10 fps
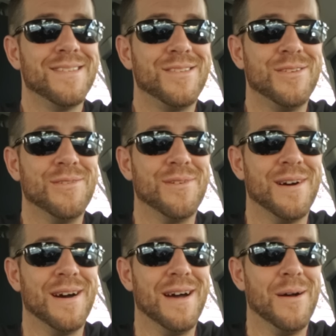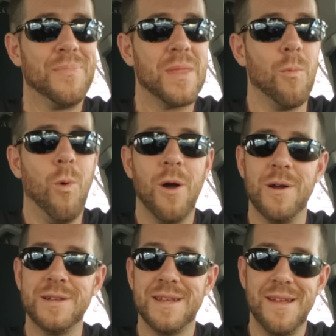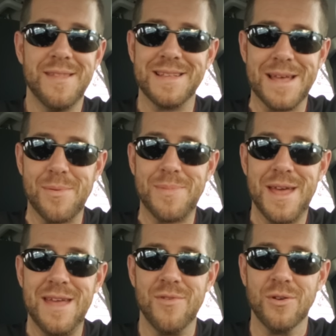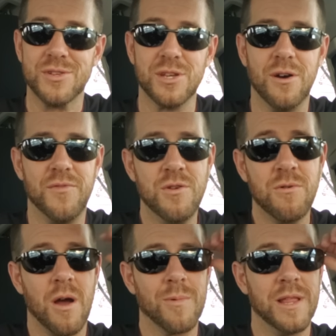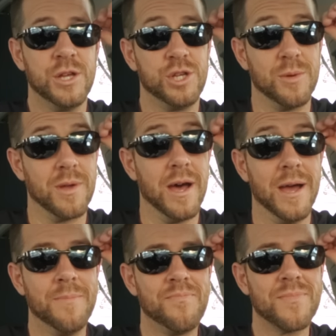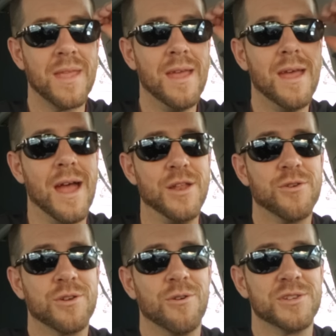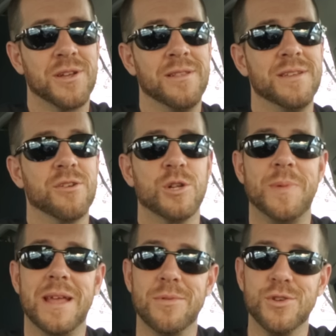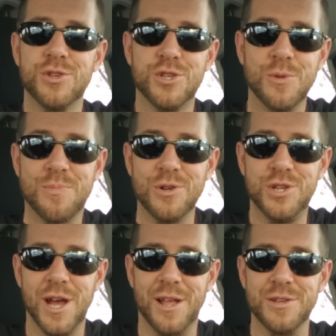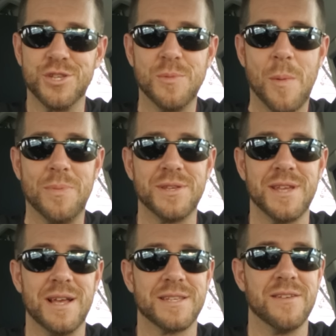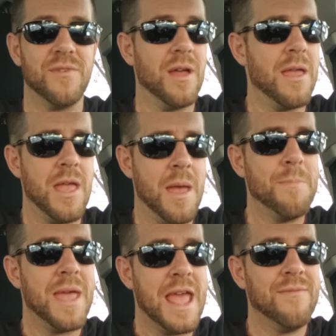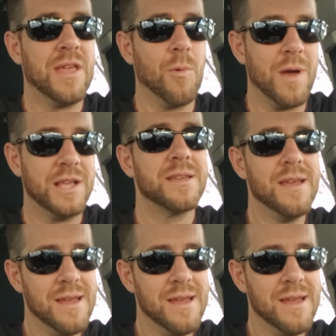to warrant that type of behavior. So if you're a relationship guy and your girl suddenly starts becoming super jealous, super possessive, and behaving in ways